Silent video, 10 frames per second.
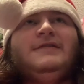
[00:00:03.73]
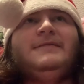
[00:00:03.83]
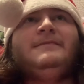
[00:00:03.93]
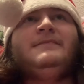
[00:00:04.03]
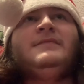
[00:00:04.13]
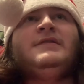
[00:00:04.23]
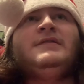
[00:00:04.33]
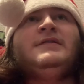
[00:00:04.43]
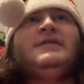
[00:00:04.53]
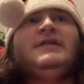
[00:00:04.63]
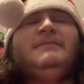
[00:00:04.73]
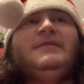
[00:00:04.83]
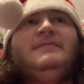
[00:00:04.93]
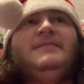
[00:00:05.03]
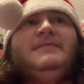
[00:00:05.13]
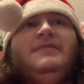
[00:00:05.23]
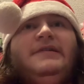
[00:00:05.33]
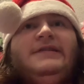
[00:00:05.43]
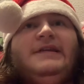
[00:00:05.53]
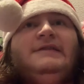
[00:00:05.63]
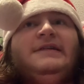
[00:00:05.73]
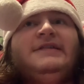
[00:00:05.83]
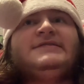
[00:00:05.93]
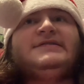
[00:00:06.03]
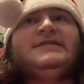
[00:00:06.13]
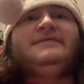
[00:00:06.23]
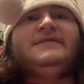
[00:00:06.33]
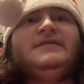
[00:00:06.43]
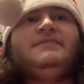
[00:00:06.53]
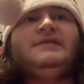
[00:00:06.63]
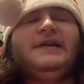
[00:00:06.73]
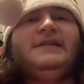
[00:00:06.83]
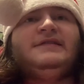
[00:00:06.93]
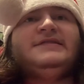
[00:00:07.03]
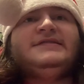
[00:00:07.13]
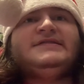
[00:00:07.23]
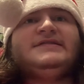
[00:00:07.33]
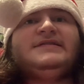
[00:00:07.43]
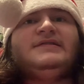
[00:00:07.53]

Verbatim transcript: Um, I'm going to be putting the links of the playlist